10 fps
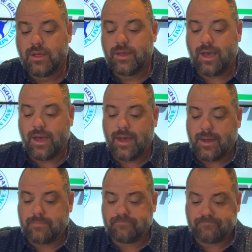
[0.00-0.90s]

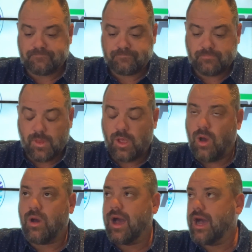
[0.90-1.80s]
Between
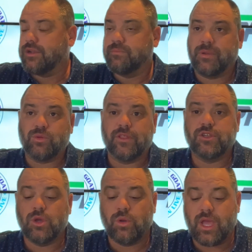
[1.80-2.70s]
the
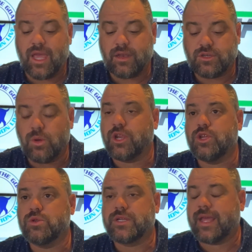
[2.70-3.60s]
Duke and
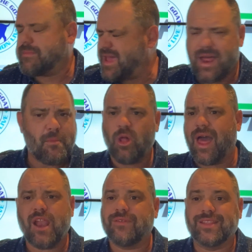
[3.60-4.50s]
Houston game. Man, I'm all
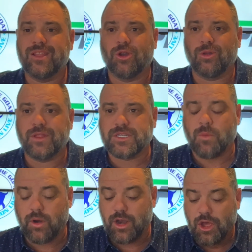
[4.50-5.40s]
out of early this
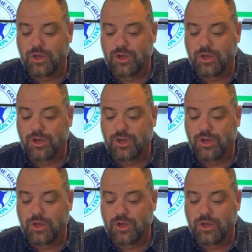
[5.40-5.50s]
morning.